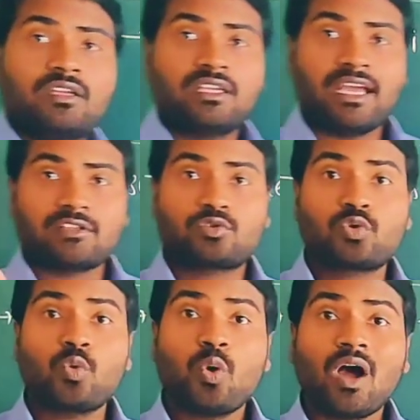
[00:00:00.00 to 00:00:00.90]
yeah,
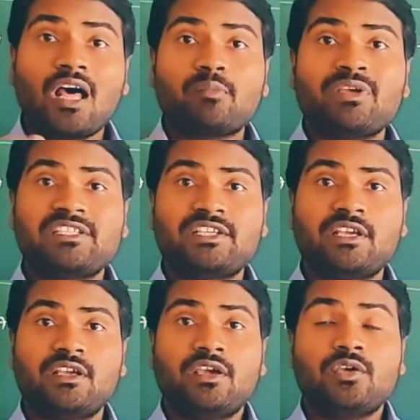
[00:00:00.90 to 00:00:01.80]
through
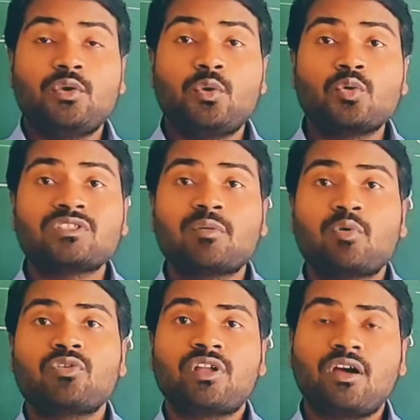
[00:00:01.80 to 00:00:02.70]
RBC huge
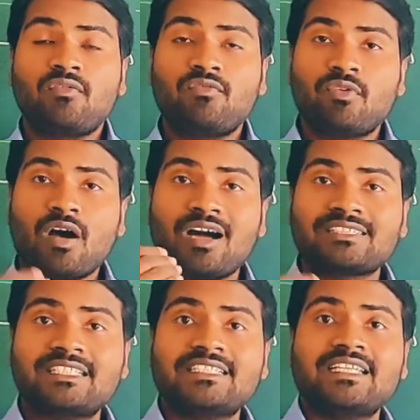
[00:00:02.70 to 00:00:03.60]
amount of
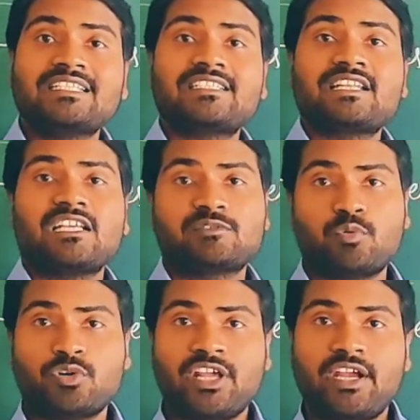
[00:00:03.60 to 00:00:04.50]
oxygen is
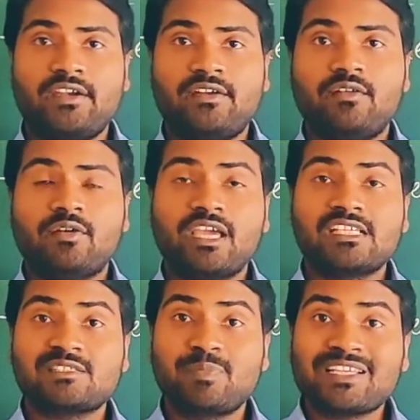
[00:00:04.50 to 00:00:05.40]
transported. Okay,
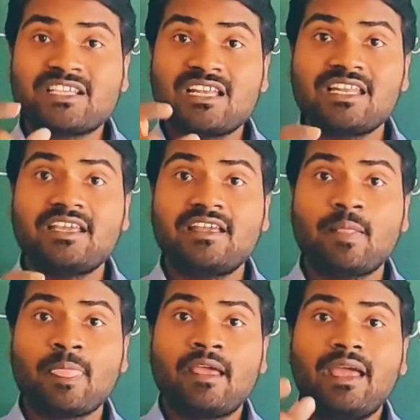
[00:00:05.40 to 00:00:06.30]
especially
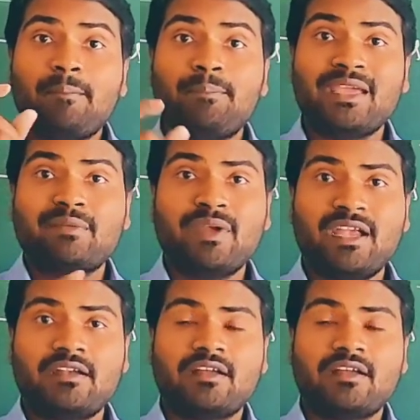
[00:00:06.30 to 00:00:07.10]
a pigment.